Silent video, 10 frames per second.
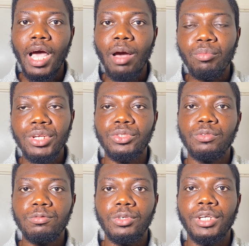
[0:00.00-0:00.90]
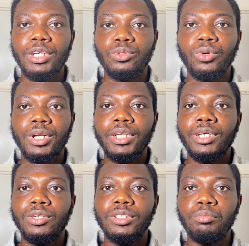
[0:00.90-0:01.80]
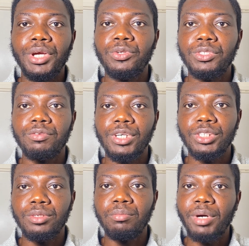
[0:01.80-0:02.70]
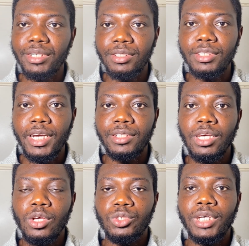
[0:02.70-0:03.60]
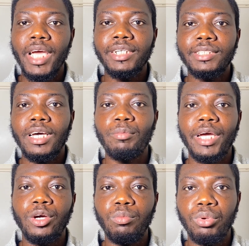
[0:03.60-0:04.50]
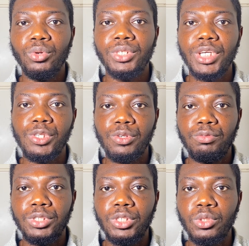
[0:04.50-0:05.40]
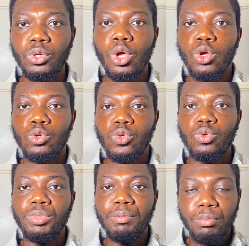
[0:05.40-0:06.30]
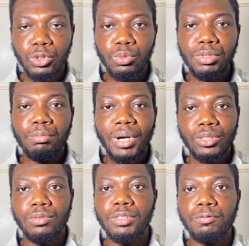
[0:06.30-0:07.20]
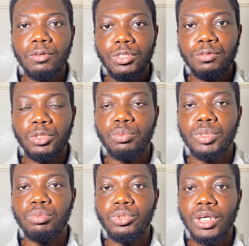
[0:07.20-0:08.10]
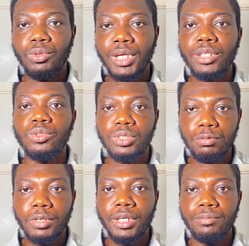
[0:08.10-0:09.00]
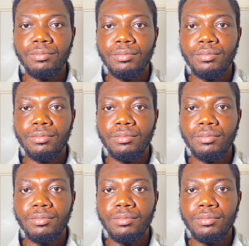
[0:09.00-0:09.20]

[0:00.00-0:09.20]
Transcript: And please don't forget to click on the bell notification by the side so that anytime I upload a new video, you'll be part of the first few people that will get notified.